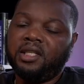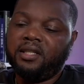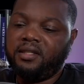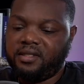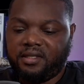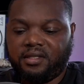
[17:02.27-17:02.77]

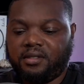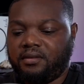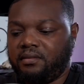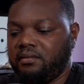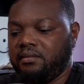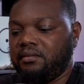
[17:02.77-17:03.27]
This is
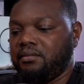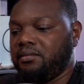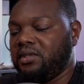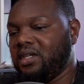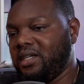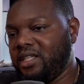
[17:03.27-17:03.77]

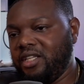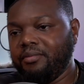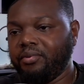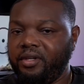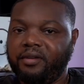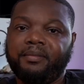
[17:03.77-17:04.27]
a key
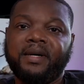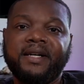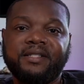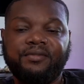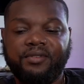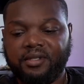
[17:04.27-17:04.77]
point of box
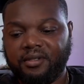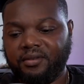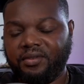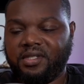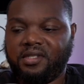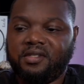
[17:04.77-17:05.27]
fill.
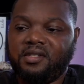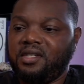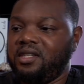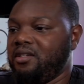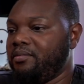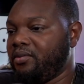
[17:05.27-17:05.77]
This is a
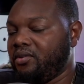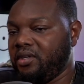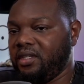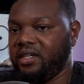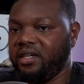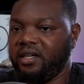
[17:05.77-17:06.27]
key
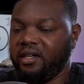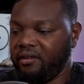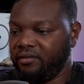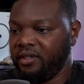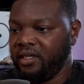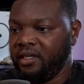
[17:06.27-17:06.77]
point of
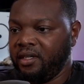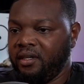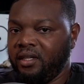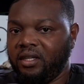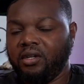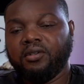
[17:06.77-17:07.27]

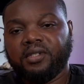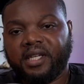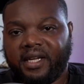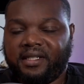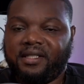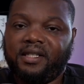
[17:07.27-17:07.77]
load
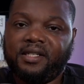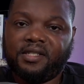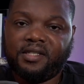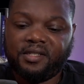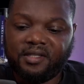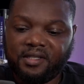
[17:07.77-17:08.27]

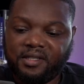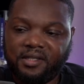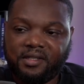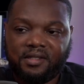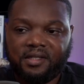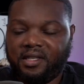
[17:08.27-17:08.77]
calculations. This
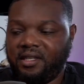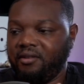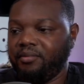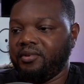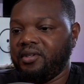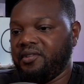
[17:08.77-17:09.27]
is a key
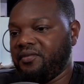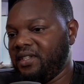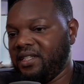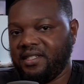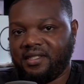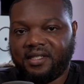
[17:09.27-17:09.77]
point of
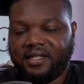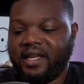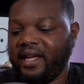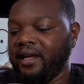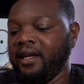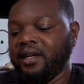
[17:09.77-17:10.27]
this and
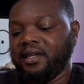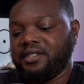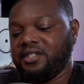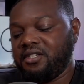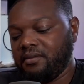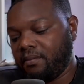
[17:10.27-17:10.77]
that.
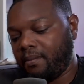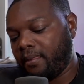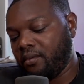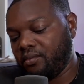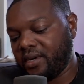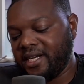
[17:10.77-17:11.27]
Just
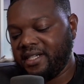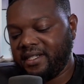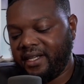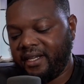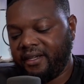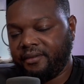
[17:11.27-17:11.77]
write it
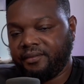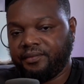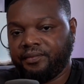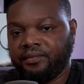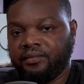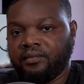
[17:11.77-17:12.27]
down.
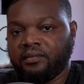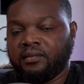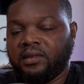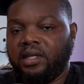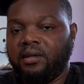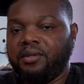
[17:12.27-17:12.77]

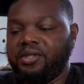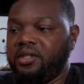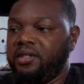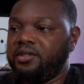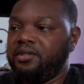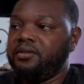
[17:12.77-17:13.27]
And what you're going
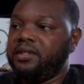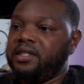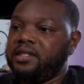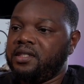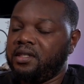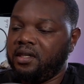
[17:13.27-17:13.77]
to do
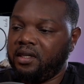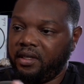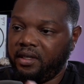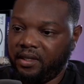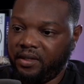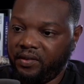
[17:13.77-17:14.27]
is
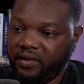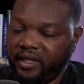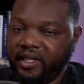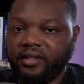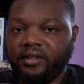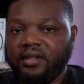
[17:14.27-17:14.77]

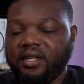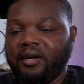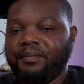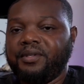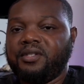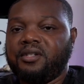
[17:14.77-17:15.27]
get
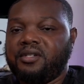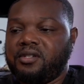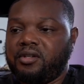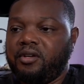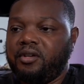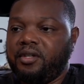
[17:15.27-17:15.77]
up into a
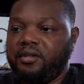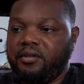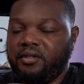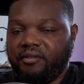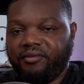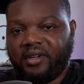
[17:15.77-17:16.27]
certain
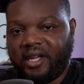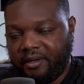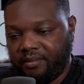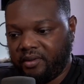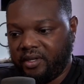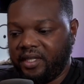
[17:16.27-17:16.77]
defined
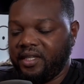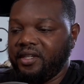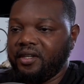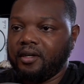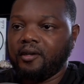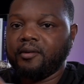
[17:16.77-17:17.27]
point. Then you're
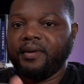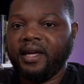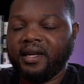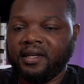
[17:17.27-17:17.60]
going to go back